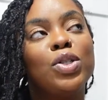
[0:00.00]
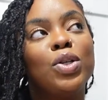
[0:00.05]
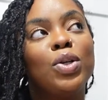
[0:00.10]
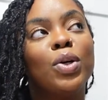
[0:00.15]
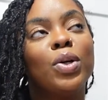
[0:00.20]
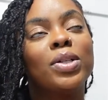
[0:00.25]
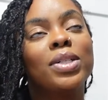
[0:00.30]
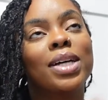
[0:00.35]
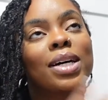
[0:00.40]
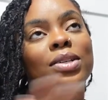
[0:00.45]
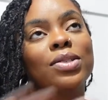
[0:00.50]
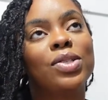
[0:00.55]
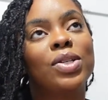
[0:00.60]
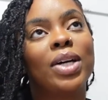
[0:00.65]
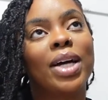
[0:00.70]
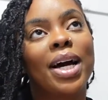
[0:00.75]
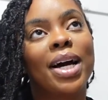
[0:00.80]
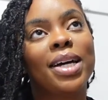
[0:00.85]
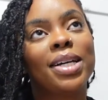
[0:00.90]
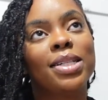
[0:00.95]
you or tells you
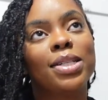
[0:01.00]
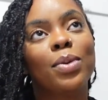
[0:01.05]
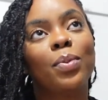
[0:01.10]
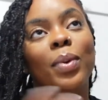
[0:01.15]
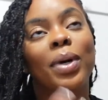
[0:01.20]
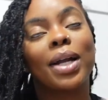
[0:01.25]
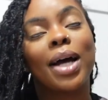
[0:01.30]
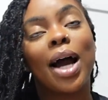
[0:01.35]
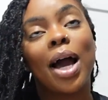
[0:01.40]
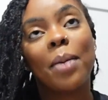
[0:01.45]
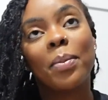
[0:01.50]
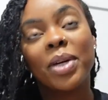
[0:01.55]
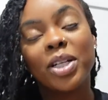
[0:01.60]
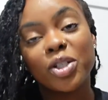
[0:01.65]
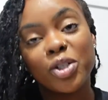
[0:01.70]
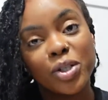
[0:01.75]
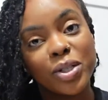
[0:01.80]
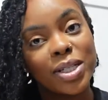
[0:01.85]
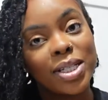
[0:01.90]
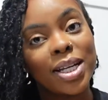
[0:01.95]
guys what I'm
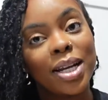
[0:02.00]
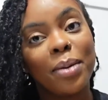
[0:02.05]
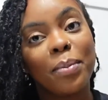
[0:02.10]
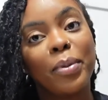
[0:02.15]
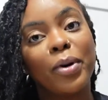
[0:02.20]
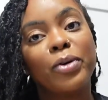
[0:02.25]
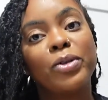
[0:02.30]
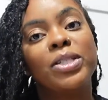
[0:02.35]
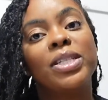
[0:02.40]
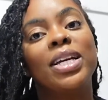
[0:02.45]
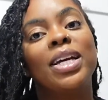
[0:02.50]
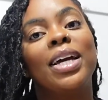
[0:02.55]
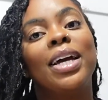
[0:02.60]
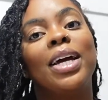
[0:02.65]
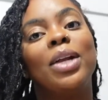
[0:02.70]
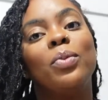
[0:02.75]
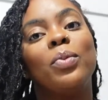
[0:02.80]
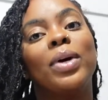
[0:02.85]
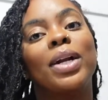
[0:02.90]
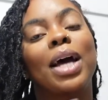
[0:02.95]
interested in posting
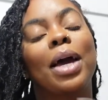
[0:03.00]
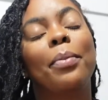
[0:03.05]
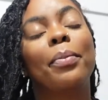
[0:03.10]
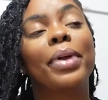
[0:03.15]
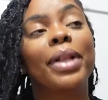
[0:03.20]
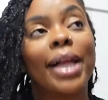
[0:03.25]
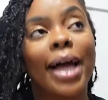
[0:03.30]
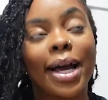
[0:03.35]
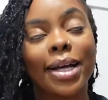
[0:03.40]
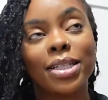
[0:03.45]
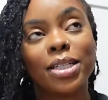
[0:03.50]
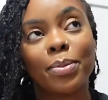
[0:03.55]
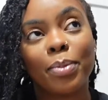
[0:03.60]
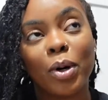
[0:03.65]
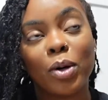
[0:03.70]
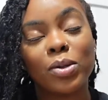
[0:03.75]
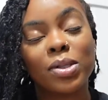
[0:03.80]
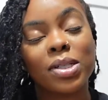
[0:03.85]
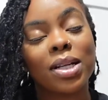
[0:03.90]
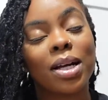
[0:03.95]
and what I plan to
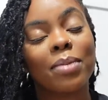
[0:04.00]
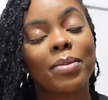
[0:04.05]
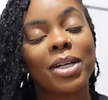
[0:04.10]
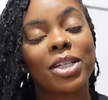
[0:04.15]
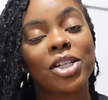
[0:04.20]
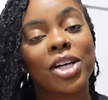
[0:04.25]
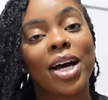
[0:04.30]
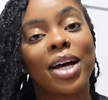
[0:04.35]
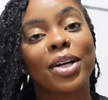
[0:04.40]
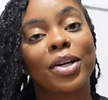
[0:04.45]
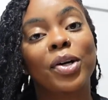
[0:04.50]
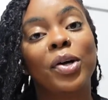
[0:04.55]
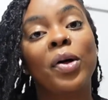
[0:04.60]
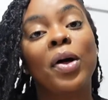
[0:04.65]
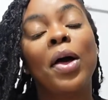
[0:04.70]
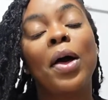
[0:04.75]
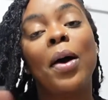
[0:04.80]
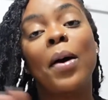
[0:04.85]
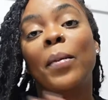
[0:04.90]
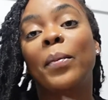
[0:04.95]
post on my channel.
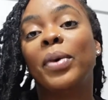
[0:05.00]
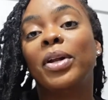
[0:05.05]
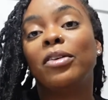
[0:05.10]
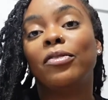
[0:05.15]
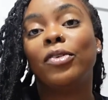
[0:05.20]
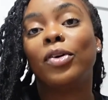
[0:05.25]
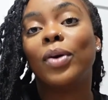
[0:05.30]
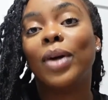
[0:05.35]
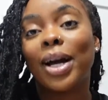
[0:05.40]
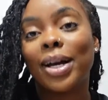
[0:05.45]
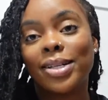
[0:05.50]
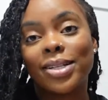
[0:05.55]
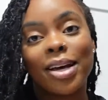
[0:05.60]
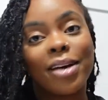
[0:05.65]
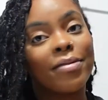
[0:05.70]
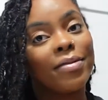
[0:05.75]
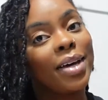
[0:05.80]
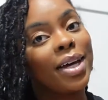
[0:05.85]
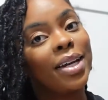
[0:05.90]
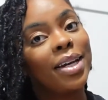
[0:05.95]
But if you guys
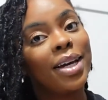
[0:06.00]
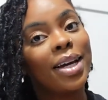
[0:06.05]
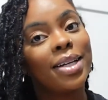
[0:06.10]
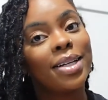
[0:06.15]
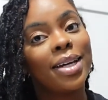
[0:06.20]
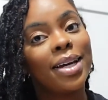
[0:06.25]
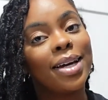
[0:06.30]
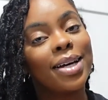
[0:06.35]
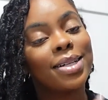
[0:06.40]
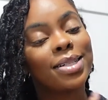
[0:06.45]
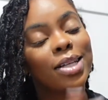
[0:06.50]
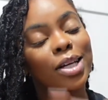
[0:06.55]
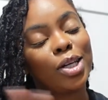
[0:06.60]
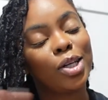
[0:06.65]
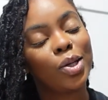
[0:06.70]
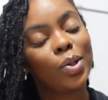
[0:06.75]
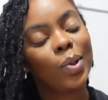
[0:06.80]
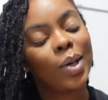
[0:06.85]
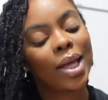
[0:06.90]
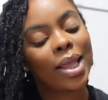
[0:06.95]
have any ideas,
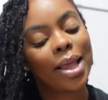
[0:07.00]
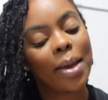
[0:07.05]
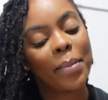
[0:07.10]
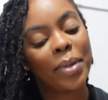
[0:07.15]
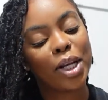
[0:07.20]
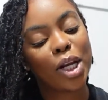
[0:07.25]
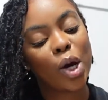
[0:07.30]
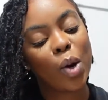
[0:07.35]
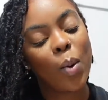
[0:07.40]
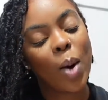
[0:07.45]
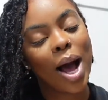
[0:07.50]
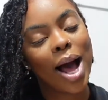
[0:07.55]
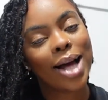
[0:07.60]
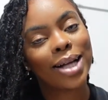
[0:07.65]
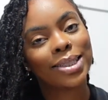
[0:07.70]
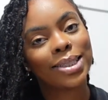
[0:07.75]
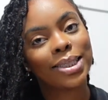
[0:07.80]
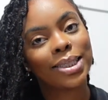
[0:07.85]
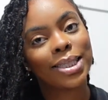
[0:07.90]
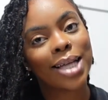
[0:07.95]
you can let me know
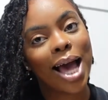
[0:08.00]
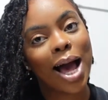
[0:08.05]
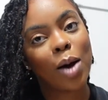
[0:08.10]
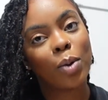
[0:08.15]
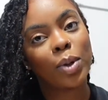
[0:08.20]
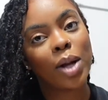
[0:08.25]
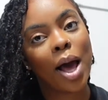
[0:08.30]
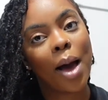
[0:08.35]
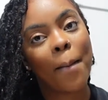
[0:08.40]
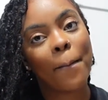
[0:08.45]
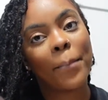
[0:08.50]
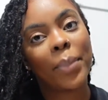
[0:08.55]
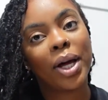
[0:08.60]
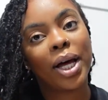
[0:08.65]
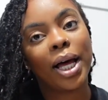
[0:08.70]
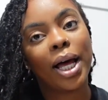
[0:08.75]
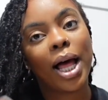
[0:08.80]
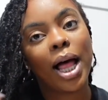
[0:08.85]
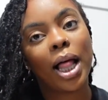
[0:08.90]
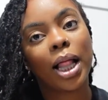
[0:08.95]
down
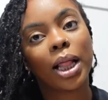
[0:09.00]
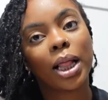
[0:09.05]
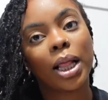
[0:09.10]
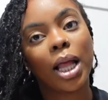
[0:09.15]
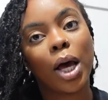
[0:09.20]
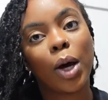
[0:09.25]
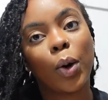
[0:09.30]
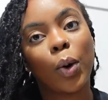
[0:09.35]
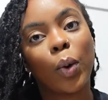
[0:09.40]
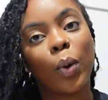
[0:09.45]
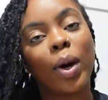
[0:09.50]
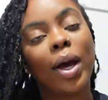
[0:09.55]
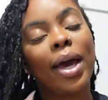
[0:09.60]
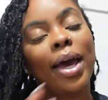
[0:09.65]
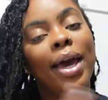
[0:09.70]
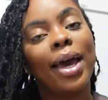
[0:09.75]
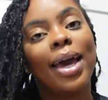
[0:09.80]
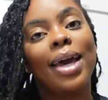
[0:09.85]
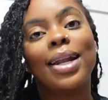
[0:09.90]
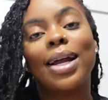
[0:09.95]
below.
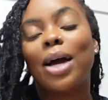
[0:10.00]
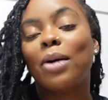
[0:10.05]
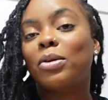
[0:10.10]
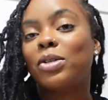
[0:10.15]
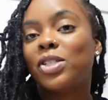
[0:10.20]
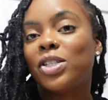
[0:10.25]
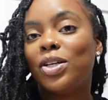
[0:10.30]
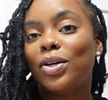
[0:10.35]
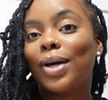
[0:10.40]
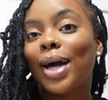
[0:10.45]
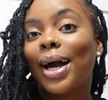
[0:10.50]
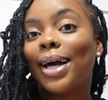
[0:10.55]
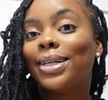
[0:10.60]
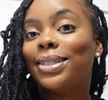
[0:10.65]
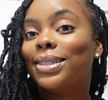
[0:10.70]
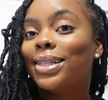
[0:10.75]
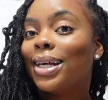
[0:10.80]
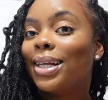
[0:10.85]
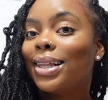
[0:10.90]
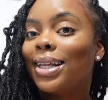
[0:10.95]
And I will see you
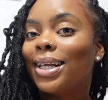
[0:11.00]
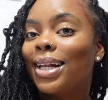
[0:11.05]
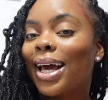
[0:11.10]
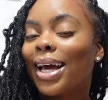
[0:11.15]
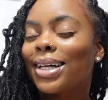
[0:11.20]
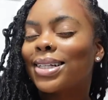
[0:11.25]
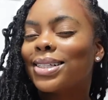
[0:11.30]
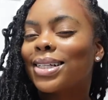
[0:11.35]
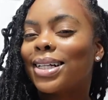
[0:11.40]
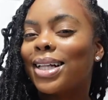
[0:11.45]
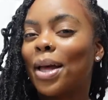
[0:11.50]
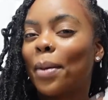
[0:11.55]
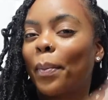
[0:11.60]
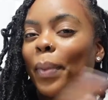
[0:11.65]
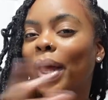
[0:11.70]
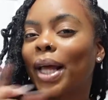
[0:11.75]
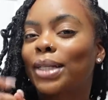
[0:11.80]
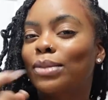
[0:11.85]
guys in the next clip.